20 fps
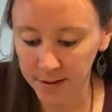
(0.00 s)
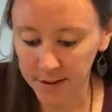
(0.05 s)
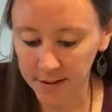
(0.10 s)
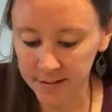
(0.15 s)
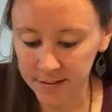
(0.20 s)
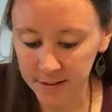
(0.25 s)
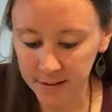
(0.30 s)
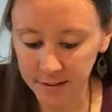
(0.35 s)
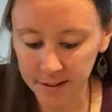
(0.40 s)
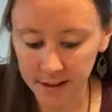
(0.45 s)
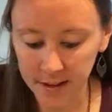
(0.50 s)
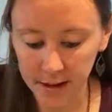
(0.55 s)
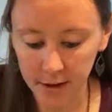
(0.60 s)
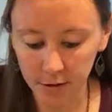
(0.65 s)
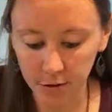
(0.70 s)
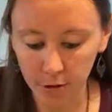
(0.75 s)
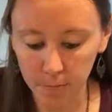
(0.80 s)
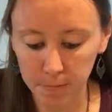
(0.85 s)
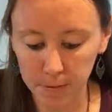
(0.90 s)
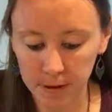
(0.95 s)
'Isn't the
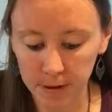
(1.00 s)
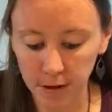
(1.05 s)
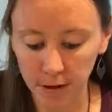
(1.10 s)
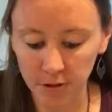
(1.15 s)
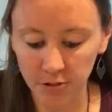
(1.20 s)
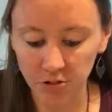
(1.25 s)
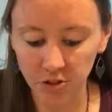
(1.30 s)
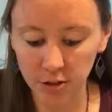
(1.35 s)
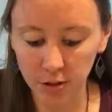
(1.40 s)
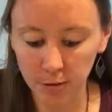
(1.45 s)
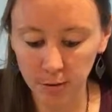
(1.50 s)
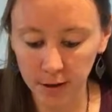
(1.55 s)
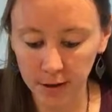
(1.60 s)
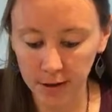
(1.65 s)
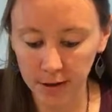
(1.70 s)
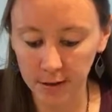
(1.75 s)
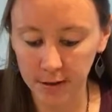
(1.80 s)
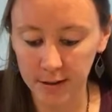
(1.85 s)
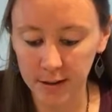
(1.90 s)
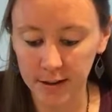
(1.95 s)
arrow beyond you?'
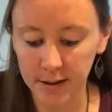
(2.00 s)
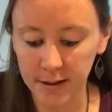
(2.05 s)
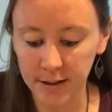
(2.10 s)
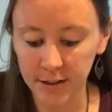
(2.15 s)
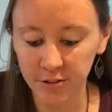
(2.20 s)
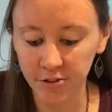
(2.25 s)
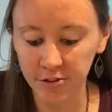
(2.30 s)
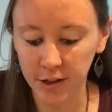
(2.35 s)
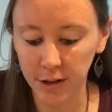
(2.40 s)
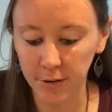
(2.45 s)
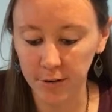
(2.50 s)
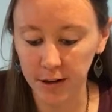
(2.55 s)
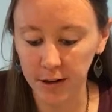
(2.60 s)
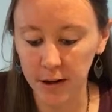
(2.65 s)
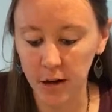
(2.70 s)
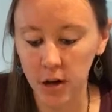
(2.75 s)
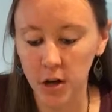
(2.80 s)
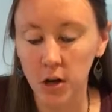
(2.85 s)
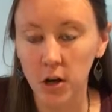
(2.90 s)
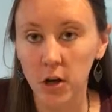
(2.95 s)
Then he
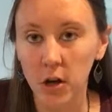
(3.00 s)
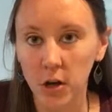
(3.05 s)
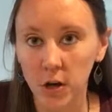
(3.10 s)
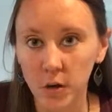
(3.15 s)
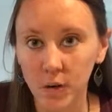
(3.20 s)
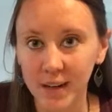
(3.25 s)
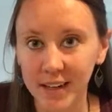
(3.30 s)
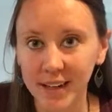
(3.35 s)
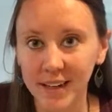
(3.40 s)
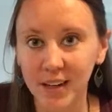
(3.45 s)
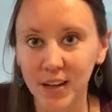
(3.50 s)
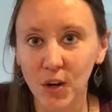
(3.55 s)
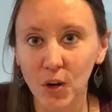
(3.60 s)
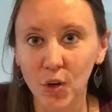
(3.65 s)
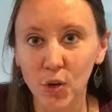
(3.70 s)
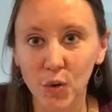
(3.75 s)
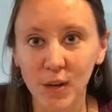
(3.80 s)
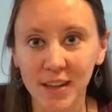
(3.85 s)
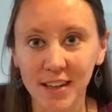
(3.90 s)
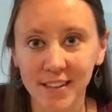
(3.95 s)
shouted, 'Hurry, go
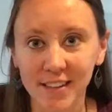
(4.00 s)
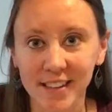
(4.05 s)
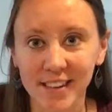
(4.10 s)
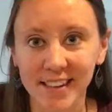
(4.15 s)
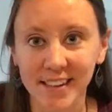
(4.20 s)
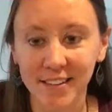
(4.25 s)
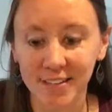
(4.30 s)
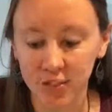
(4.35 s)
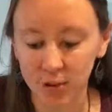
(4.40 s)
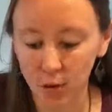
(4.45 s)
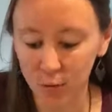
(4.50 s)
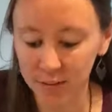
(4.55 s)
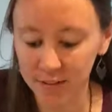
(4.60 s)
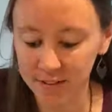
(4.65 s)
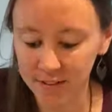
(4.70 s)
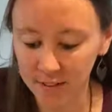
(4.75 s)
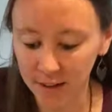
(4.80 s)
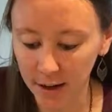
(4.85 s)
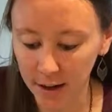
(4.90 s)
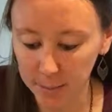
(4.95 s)
quickly, don't
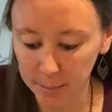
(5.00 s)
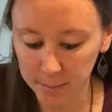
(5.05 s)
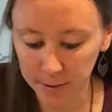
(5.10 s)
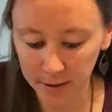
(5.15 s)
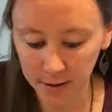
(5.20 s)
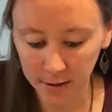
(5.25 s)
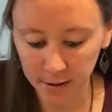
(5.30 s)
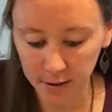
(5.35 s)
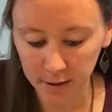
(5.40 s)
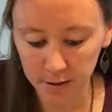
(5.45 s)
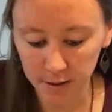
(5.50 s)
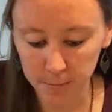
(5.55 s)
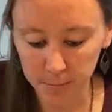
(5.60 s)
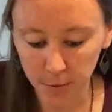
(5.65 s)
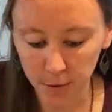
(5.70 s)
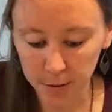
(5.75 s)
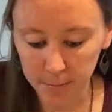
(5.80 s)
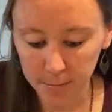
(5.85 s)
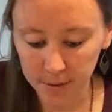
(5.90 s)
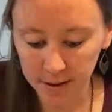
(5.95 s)
stop.' The
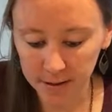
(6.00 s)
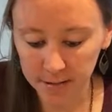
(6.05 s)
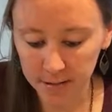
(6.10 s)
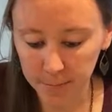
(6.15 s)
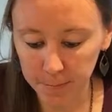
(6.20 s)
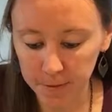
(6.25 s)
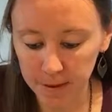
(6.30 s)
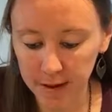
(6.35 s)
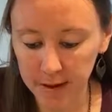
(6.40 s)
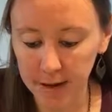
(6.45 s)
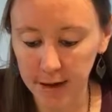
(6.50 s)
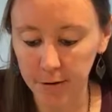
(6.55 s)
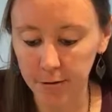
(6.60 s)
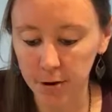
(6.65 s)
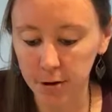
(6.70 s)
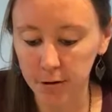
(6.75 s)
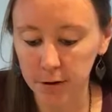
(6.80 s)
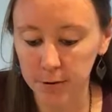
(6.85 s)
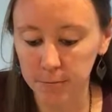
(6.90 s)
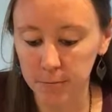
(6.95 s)
boy picked up the
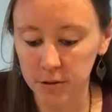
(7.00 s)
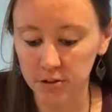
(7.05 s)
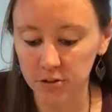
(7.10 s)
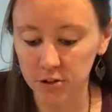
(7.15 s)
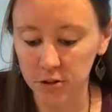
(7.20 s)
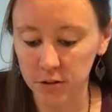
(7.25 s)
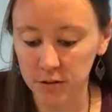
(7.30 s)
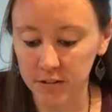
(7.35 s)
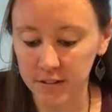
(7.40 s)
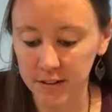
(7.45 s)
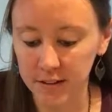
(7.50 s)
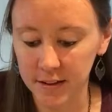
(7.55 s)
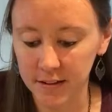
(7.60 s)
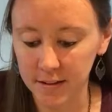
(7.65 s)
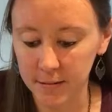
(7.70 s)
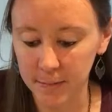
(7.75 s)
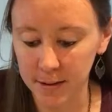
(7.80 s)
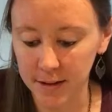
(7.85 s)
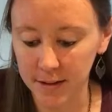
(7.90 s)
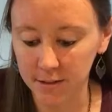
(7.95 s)
arrow and returned to
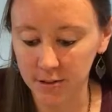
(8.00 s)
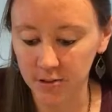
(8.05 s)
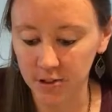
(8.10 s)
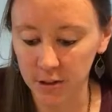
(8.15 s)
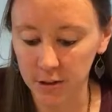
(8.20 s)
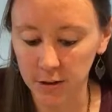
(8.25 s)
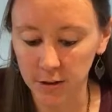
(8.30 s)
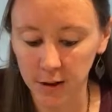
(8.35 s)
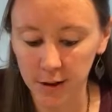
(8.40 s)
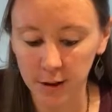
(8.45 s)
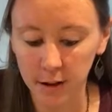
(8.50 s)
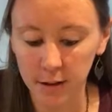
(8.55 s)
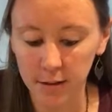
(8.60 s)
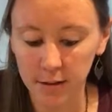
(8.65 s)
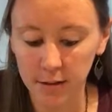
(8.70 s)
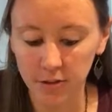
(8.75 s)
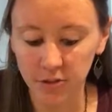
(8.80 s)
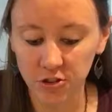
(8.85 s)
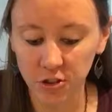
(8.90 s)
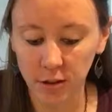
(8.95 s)
his master.
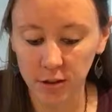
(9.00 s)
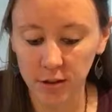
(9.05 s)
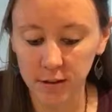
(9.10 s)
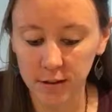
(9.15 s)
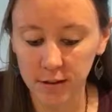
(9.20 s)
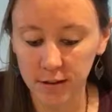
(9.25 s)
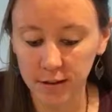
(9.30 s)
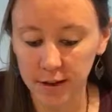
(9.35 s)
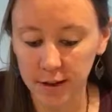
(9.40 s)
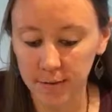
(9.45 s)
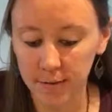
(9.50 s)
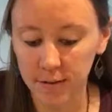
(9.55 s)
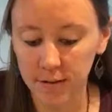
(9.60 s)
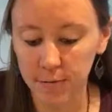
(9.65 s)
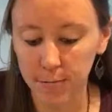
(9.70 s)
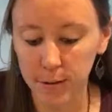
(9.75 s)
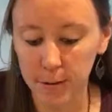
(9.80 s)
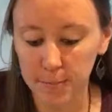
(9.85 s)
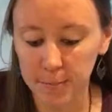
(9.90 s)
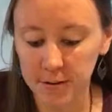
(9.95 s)
Then Jonathan gave
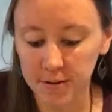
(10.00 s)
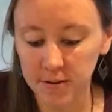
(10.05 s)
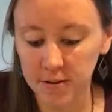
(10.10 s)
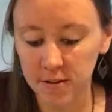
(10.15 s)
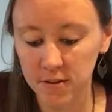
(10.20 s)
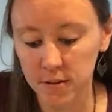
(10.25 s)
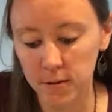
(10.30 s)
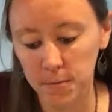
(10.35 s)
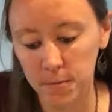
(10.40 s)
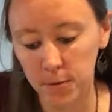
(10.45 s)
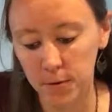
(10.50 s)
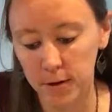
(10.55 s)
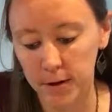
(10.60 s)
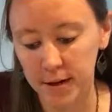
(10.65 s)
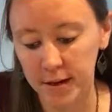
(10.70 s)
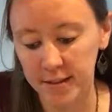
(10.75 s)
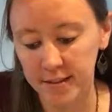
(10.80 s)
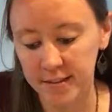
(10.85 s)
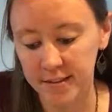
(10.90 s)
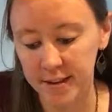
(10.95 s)
his weapons to the
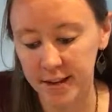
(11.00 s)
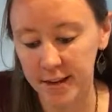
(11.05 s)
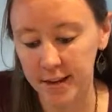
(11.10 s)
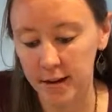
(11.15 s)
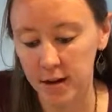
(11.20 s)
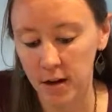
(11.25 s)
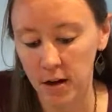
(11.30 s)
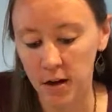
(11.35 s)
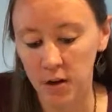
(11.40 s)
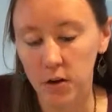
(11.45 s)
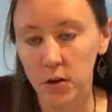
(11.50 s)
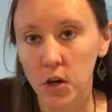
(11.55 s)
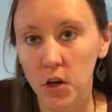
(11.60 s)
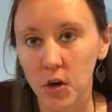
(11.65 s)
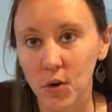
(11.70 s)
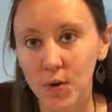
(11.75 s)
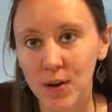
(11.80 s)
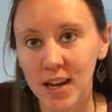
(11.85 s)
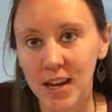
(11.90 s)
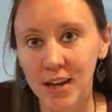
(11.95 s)
boy and said,
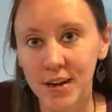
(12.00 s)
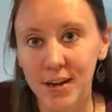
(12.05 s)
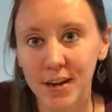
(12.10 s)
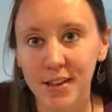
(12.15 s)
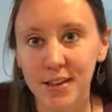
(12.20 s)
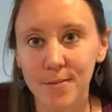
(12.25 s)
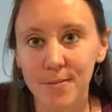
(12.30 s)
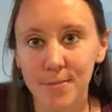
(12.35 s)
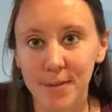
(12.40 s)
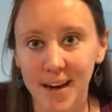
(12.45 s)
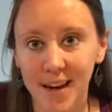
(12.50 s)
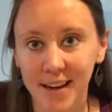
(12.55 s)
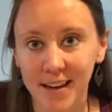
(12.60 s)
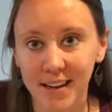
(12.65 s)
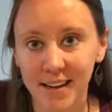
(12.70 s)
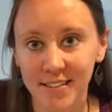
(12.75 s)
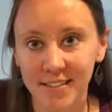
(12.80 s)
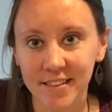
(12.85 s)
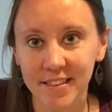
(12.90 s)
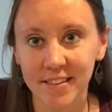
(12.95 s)
'Go carry them back
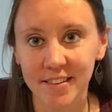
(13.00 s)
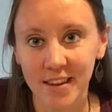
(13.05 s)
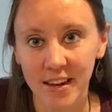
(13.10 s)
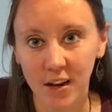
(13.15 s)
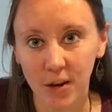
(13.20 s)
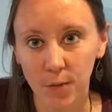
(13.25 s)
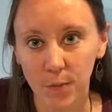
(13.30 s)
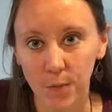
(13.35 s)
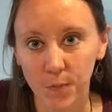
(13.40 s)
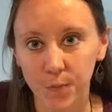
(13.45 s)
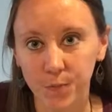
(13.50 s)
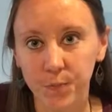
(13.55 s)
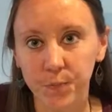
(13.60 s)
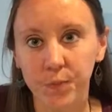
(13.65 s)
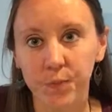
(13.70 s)
into town.'"